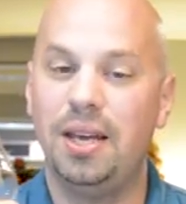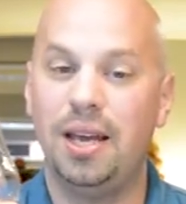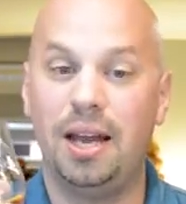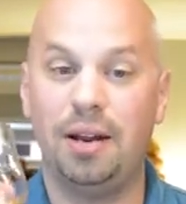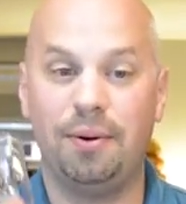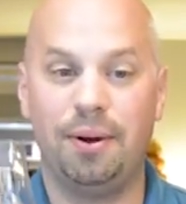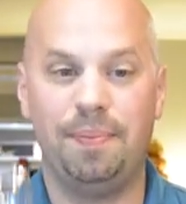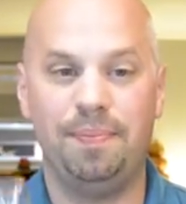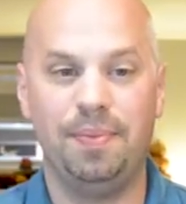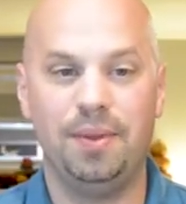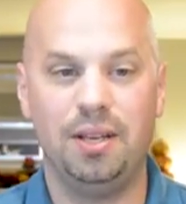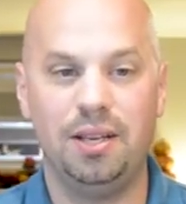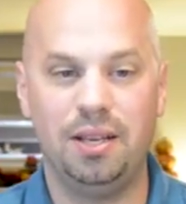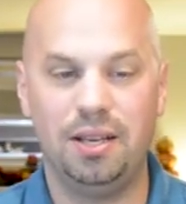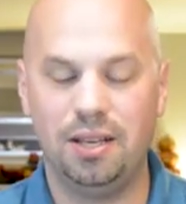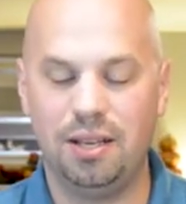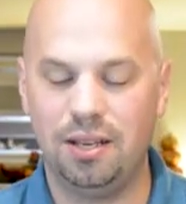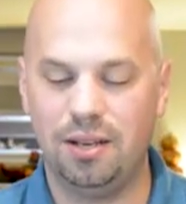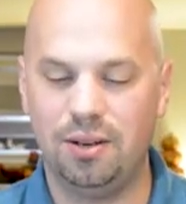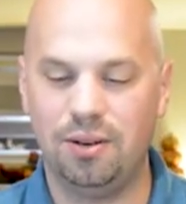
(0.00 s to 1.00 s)
Anyway,
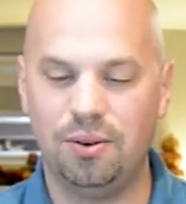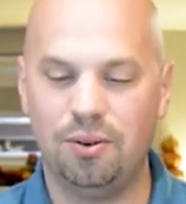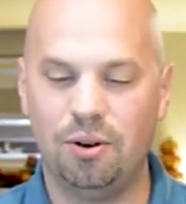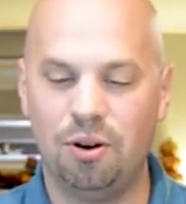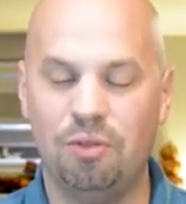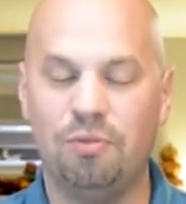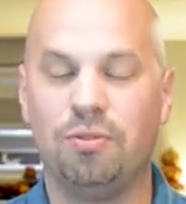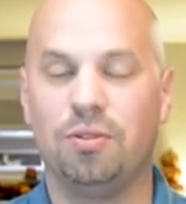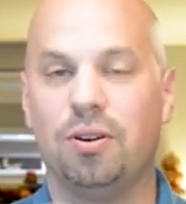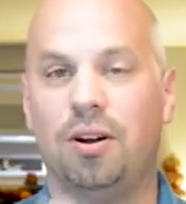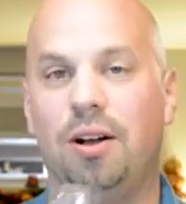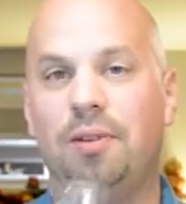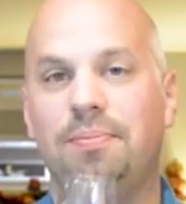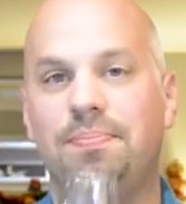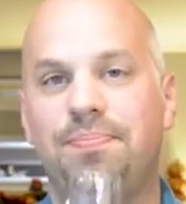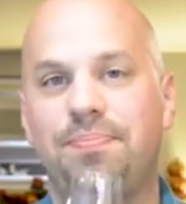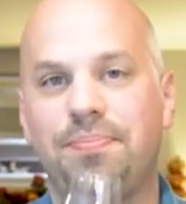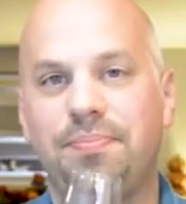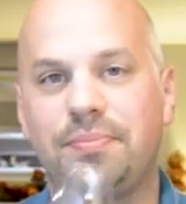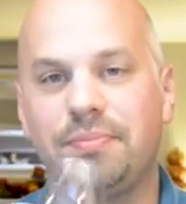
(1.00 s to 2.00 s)
overall,
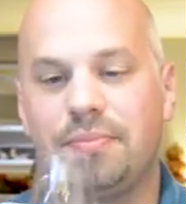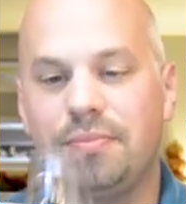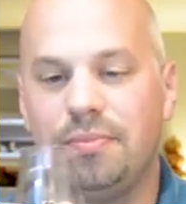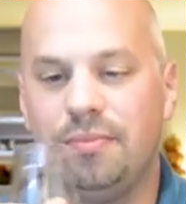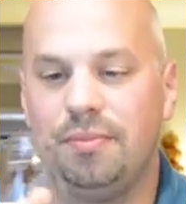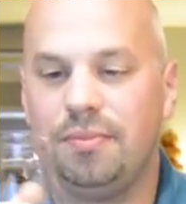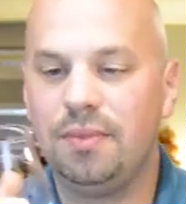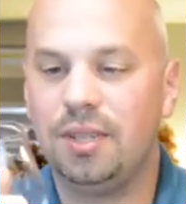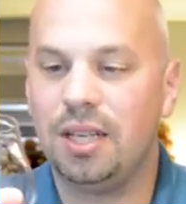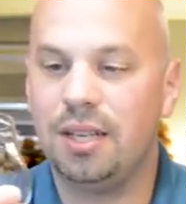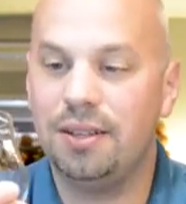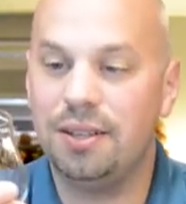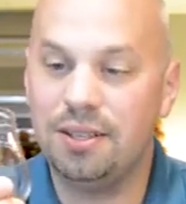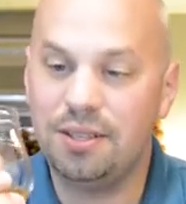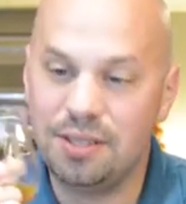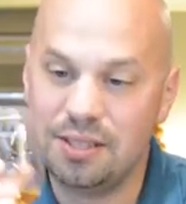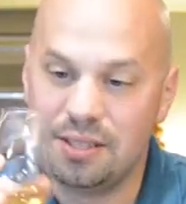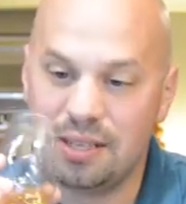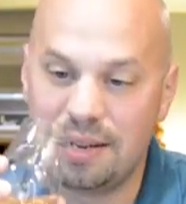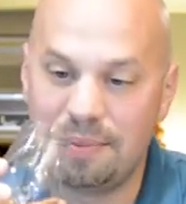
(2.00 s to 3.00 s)

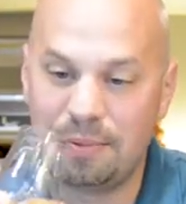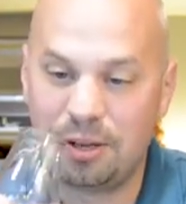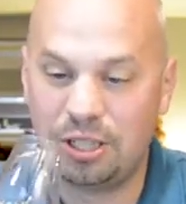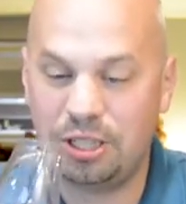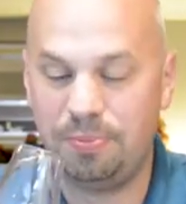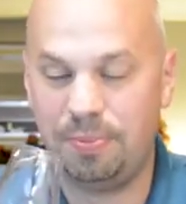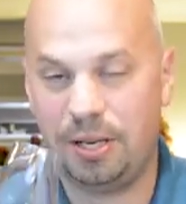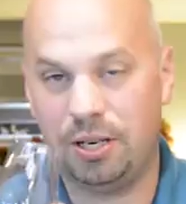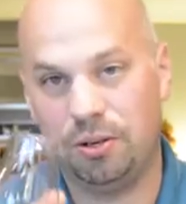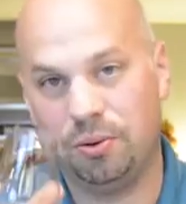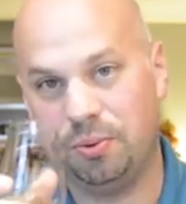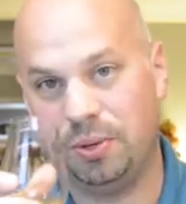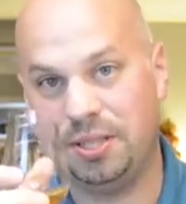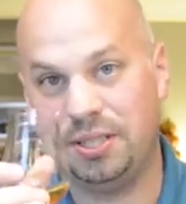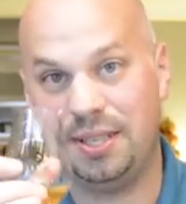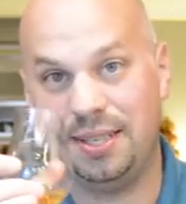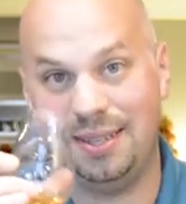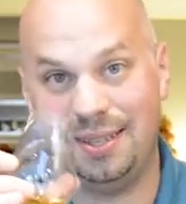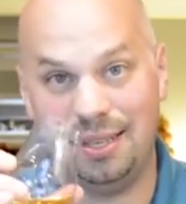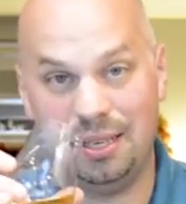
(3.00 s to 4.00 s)
this is a much better
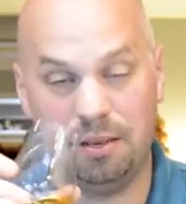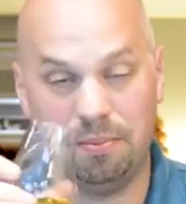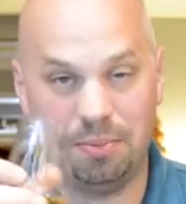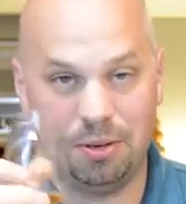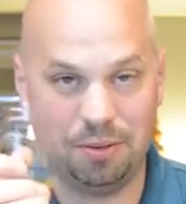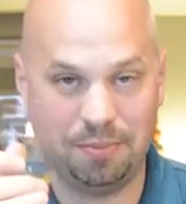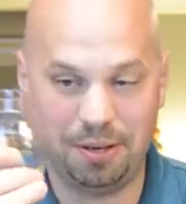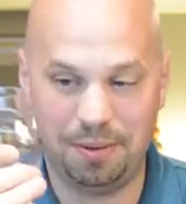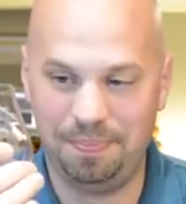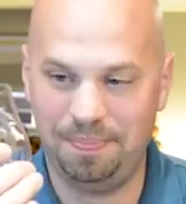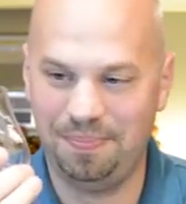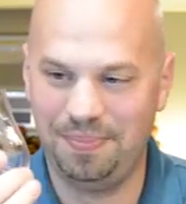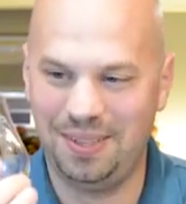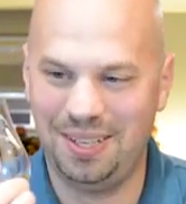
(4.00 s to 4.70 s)
whiskey than the bourbon.